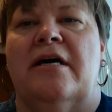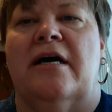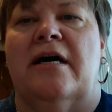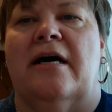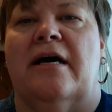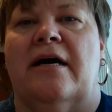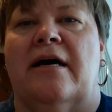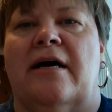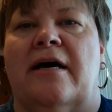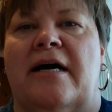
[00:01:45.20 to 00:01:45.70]
uh,
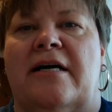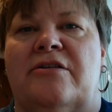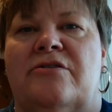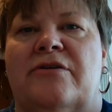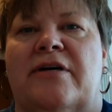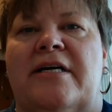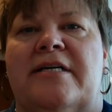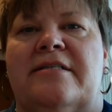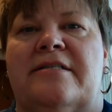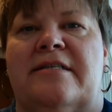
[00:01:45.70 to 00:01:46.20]

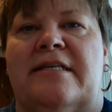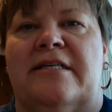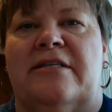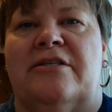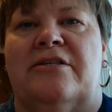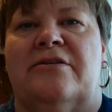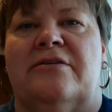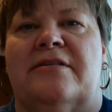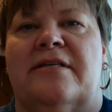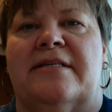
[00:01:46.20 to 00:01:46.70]
address
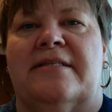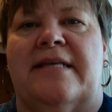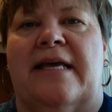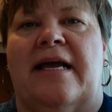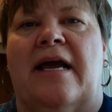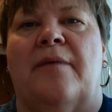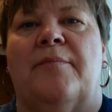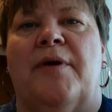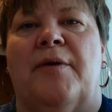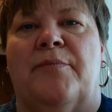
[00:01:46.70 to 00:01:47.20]
issues as they
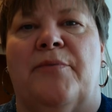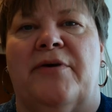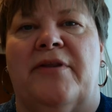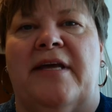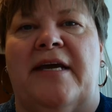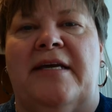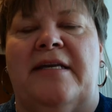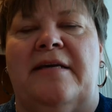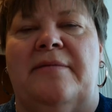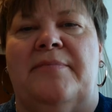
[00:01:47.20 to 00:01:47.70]
come up with
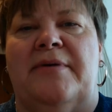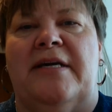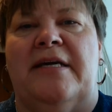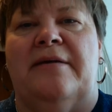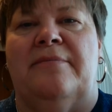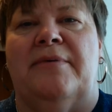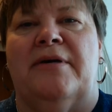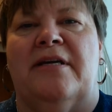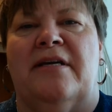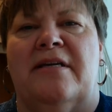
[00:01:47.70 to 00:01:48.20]

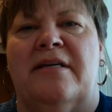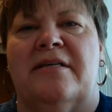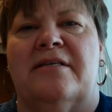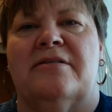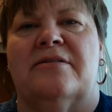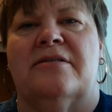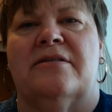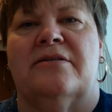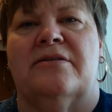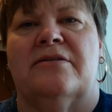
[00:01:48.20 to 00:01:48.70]
ADP, but it
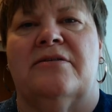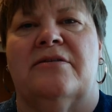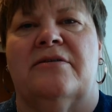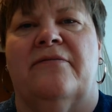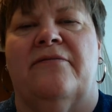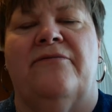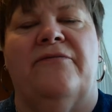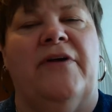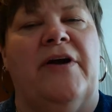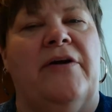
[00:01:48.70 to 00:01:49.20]
is
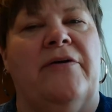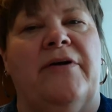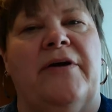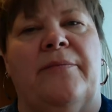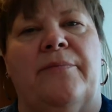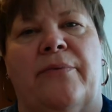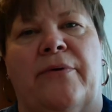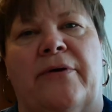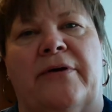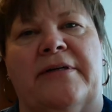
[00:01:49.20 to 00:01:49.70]
very
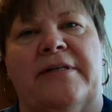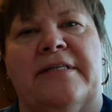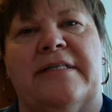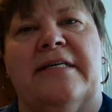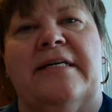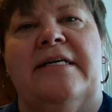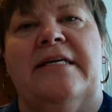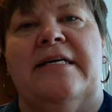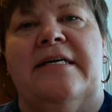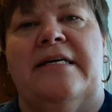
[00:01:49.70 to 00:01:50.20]
important
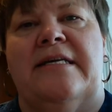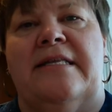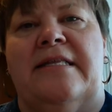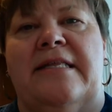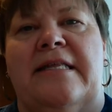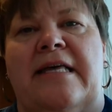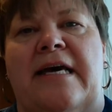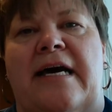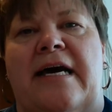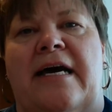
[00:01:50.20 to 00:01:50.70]

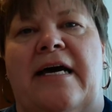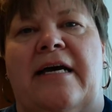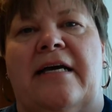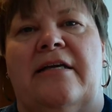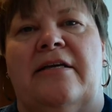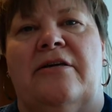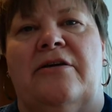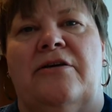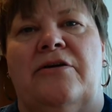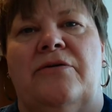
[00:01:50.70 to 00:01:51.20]
that
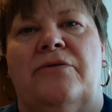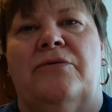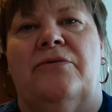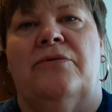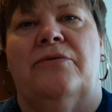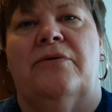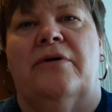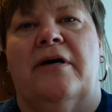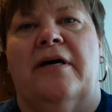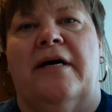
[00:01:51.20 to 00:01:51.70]
you
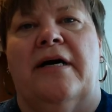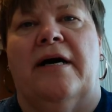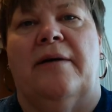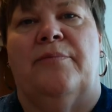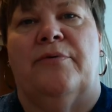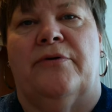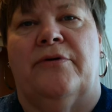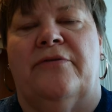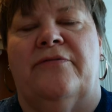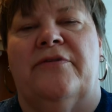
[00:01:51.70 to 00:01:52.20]

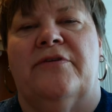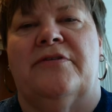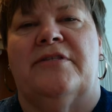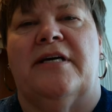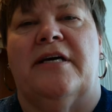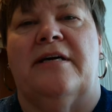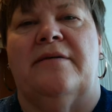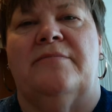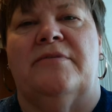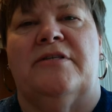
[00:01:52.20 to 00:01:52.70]
approve your
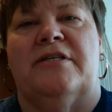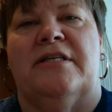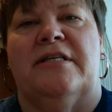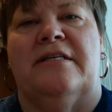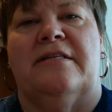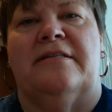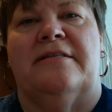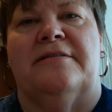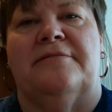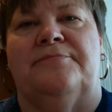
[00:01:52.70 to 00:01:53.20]

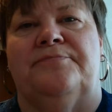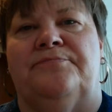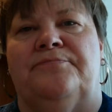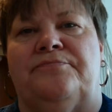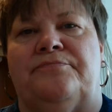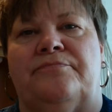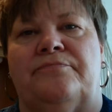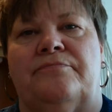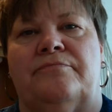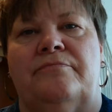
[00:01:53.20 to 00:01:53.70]
timesheets
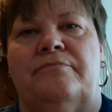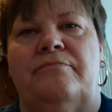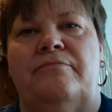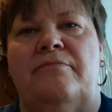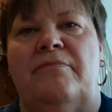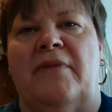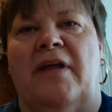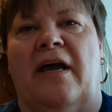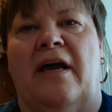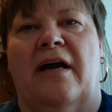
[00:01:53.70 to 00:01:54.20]

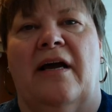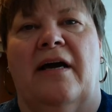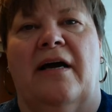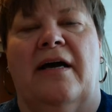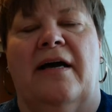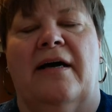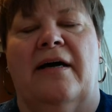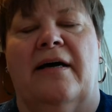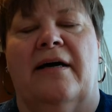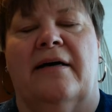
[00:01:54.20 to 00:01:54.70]

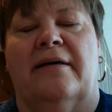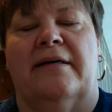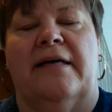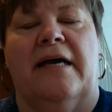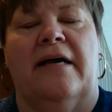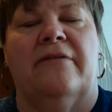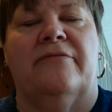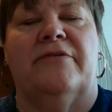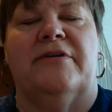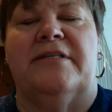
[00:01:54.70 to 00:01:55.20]
uh,
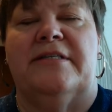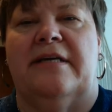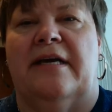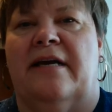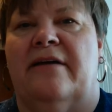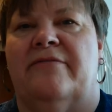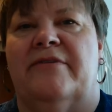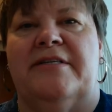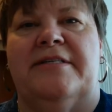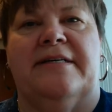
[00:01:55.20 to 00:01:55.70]
every
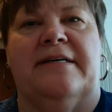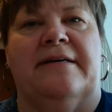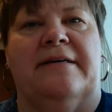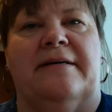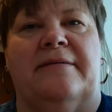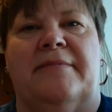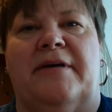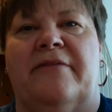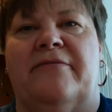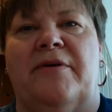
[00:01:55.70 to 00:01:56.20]
every
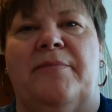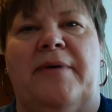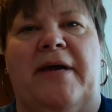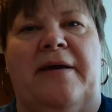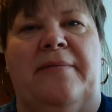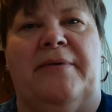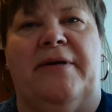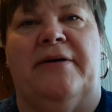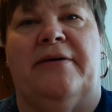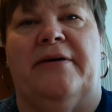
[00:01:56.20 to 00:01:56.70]
time, every pay
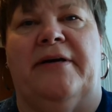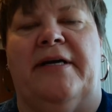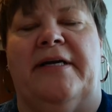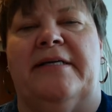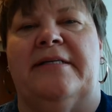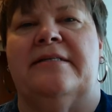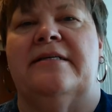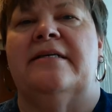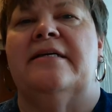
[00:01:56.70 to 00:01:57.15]
period.